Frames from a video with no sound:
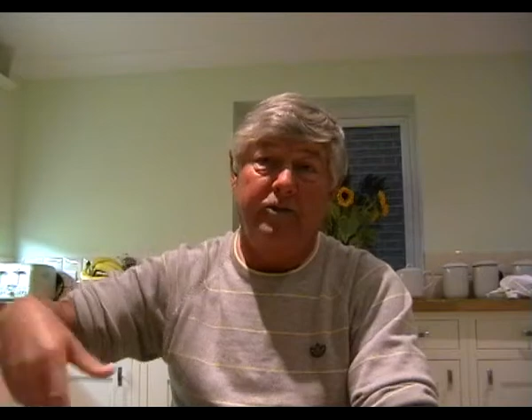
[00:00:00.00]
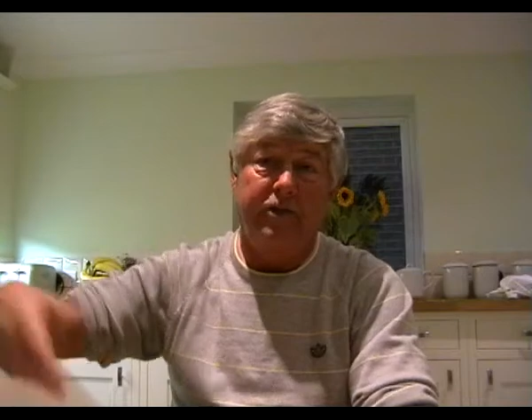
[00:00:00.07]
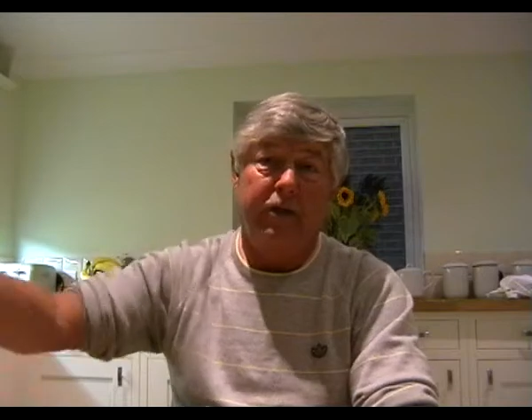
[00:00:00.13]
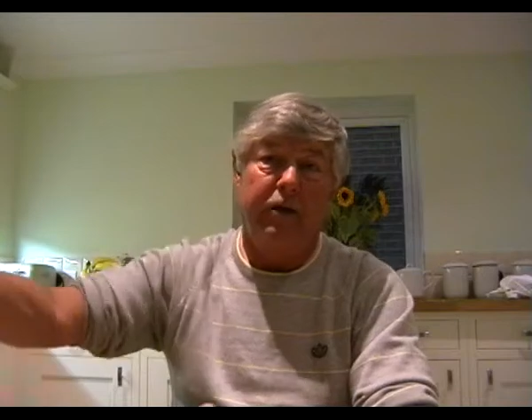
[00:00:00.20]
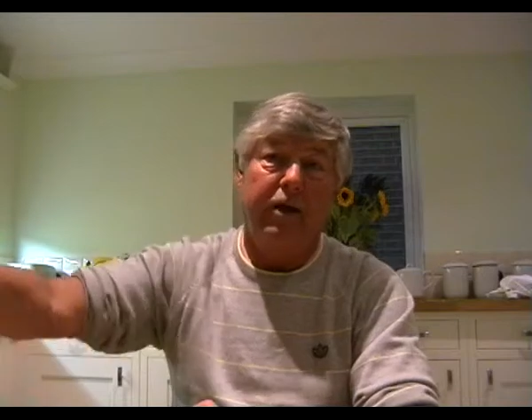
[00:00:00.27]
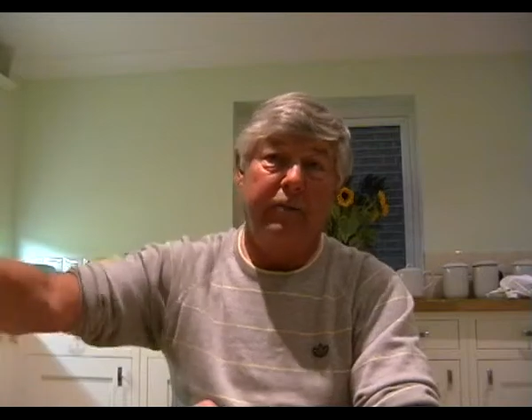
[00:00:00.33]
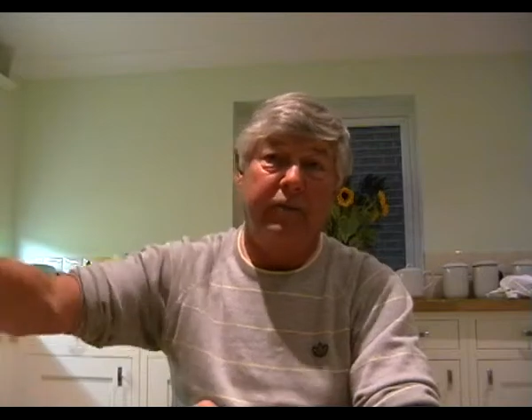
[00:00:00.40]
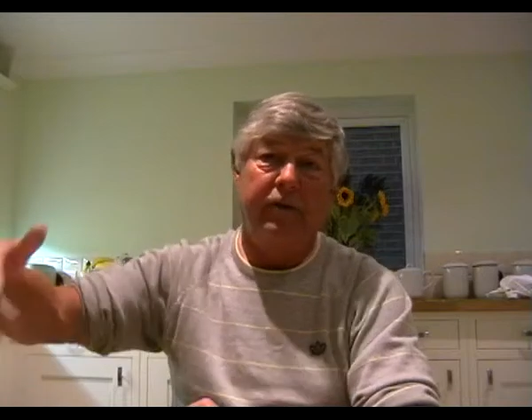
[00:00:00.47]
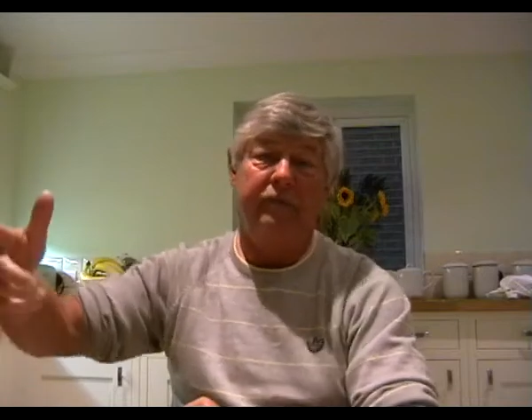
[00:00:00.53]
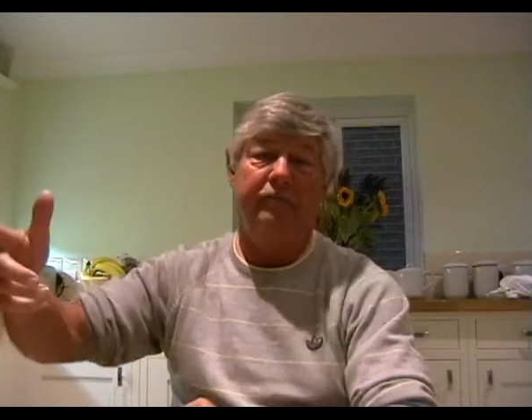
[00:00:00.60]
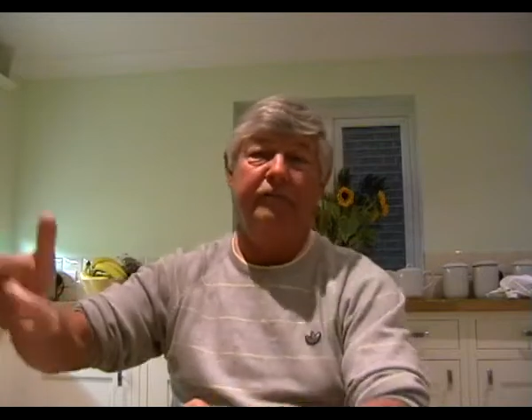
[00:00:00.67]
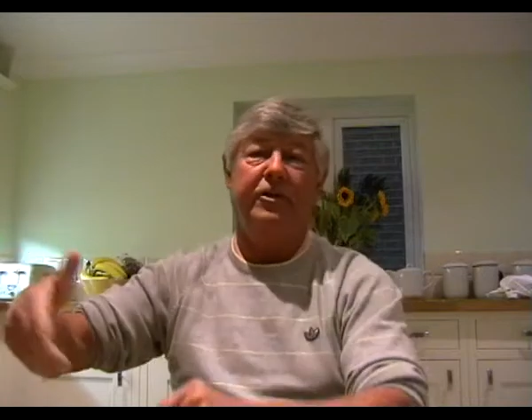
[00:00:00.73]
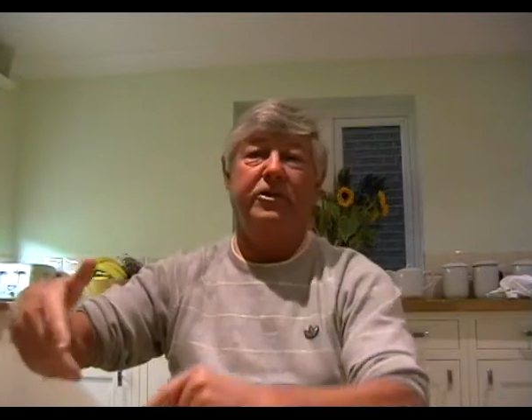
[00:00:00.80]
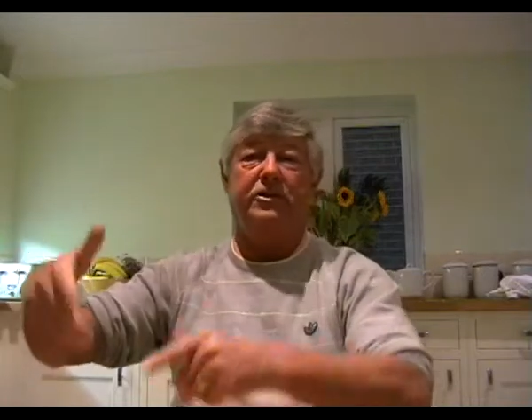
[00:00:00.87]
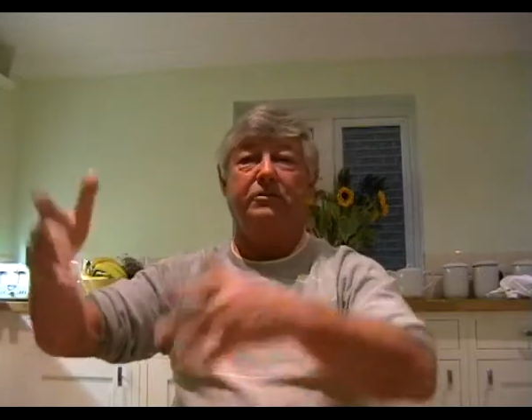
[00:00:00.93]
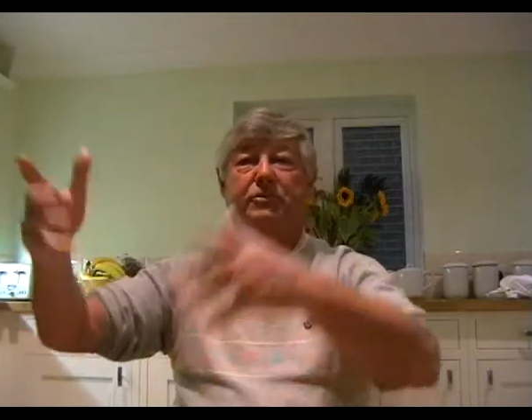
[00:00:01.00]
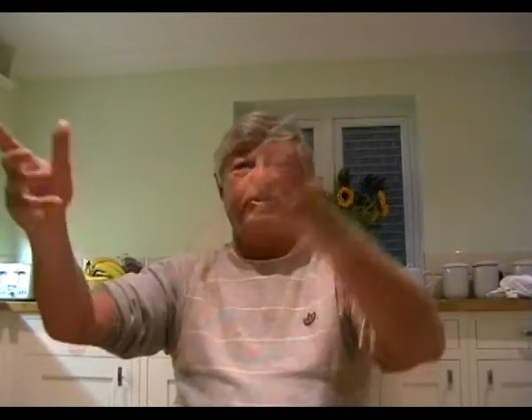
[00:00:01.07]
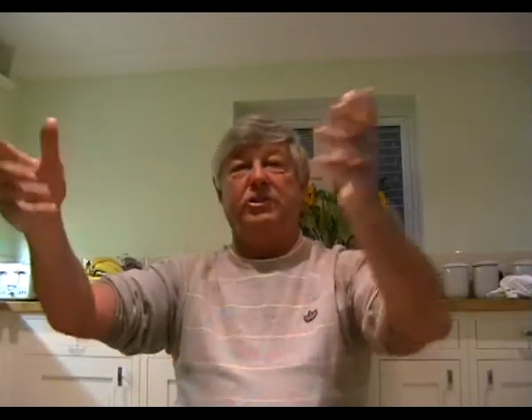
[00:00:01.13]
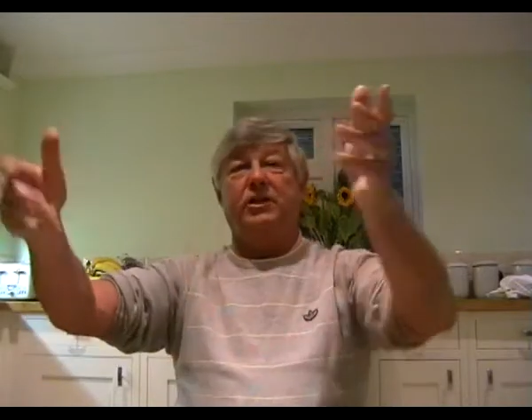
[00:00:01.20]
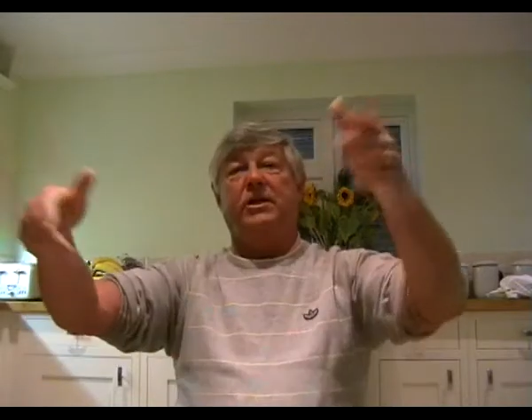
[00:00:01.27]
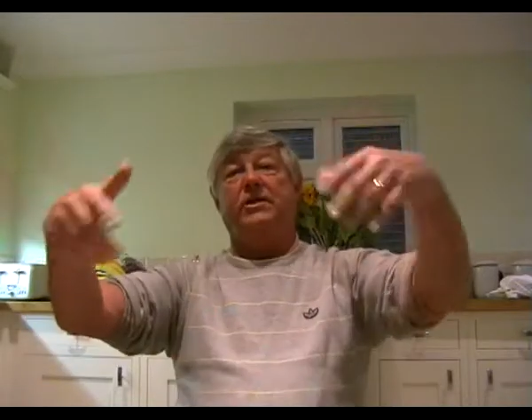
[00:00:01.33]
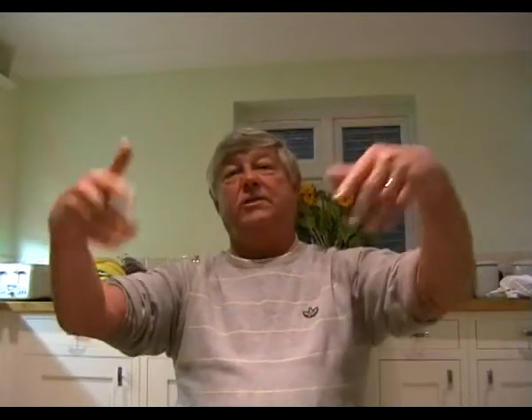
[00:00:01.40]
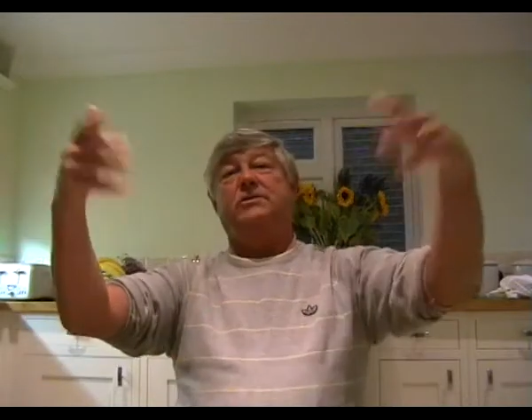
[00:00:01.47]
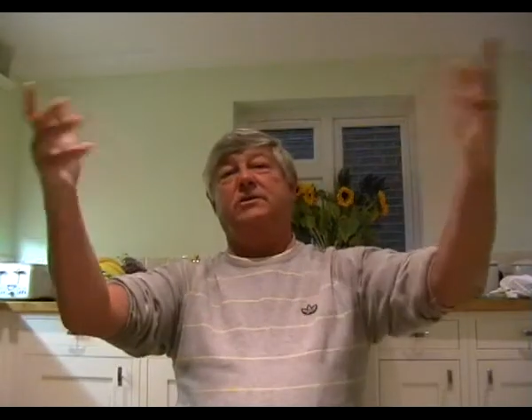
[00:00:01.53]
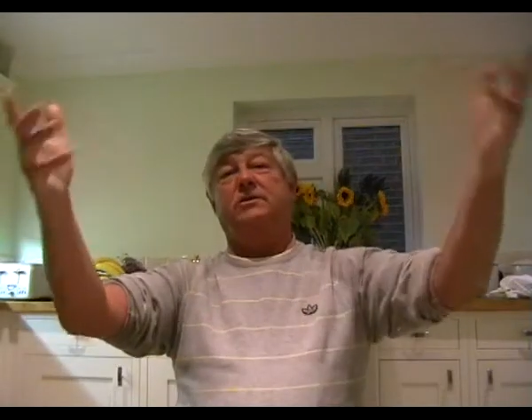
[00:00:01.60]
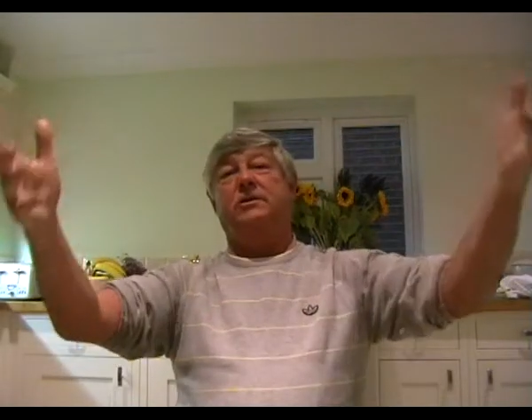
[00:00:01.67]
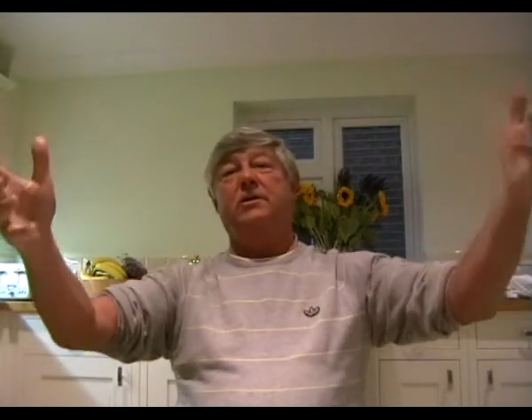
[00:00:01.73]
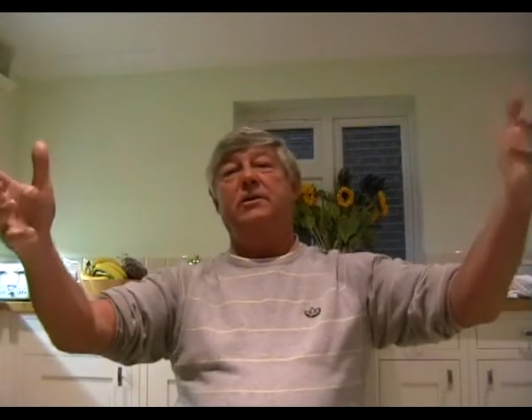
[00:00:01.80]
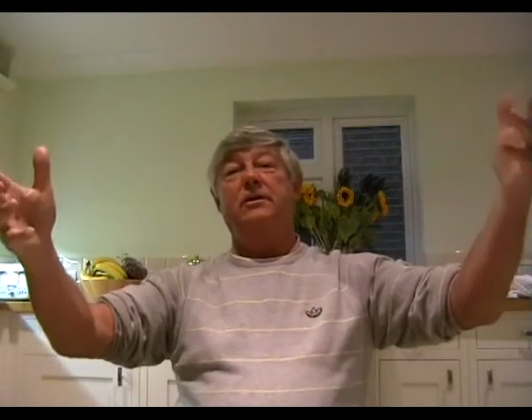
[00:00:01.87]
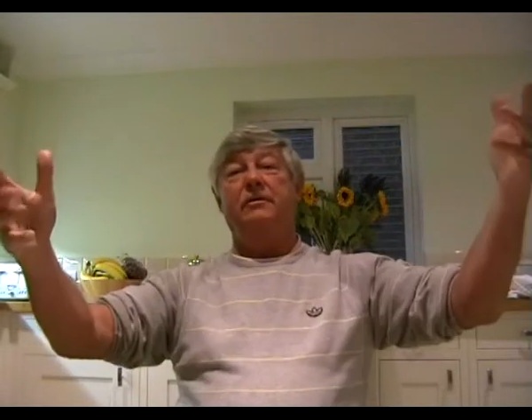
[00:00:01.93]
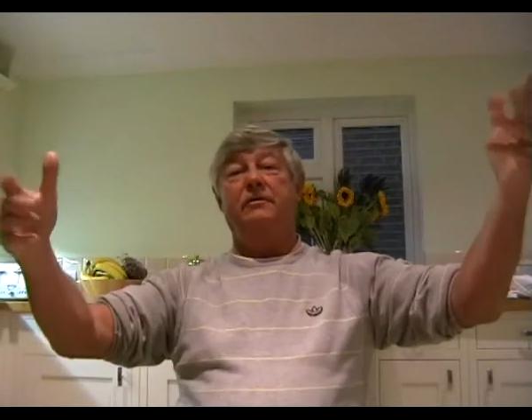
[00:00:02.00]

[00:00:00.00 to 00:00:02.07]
I used to go up there and fix the machines and